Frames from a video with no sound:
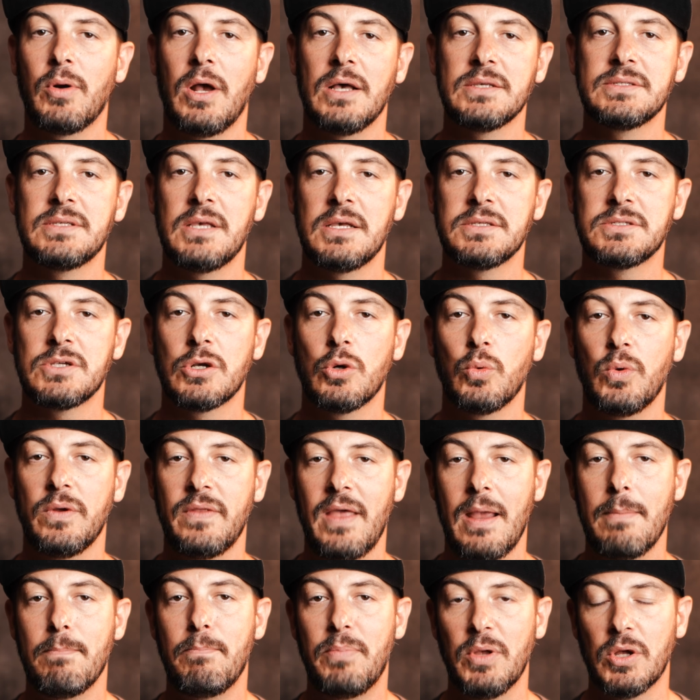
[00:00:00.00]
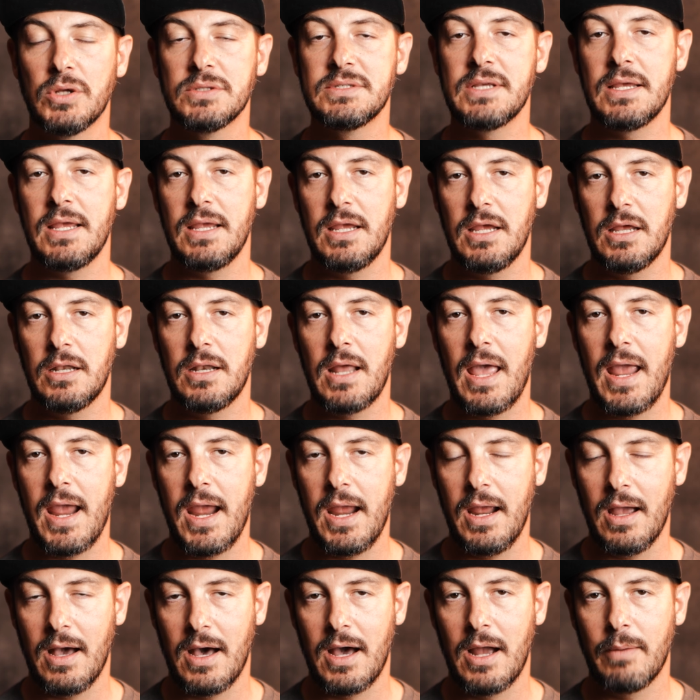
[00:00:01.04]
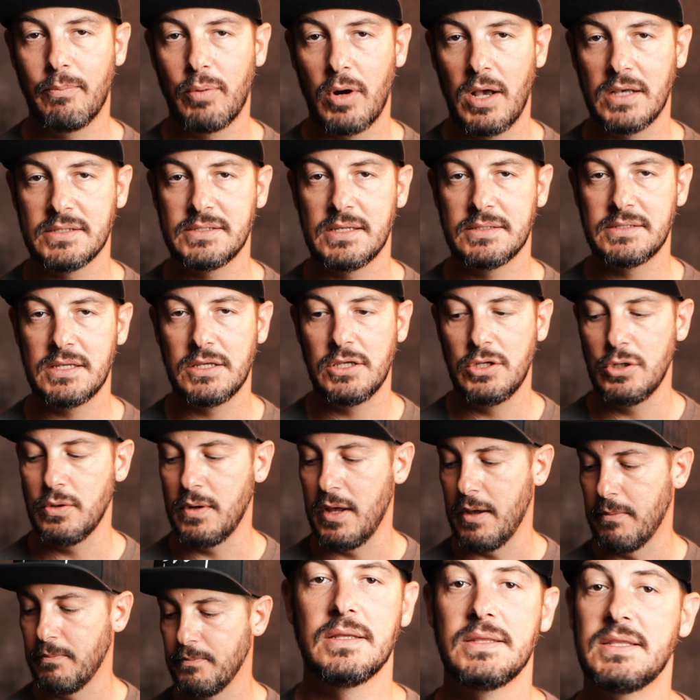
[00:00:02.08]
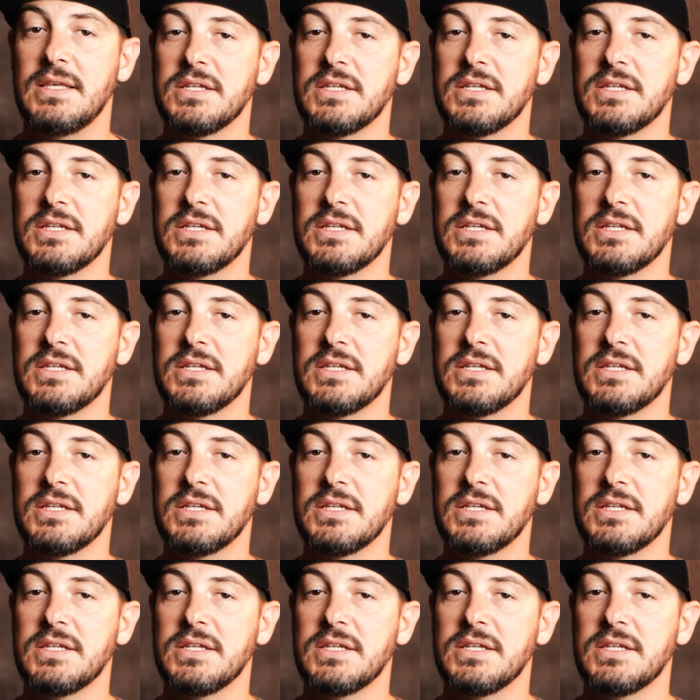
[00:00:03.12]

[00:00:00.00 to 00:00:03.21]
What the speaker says: processor with a built-in AI processing unit.